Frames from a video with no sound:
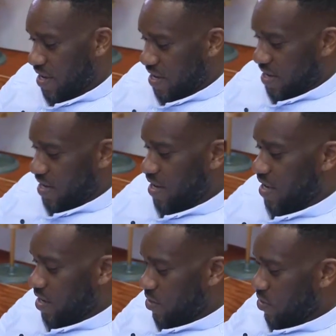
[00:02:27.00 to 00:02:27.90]
And
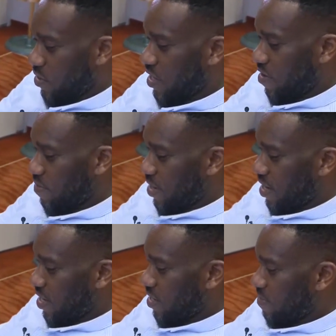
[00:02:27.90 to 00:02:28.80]
it couldn't have been
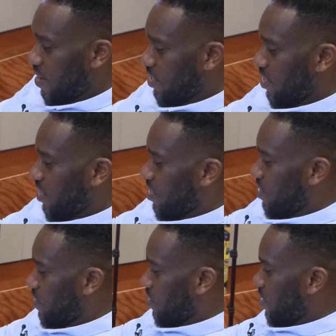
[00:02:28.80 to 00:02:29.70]
any better, you
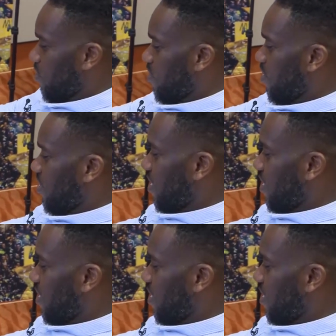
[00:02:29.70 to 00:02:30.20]
know, they won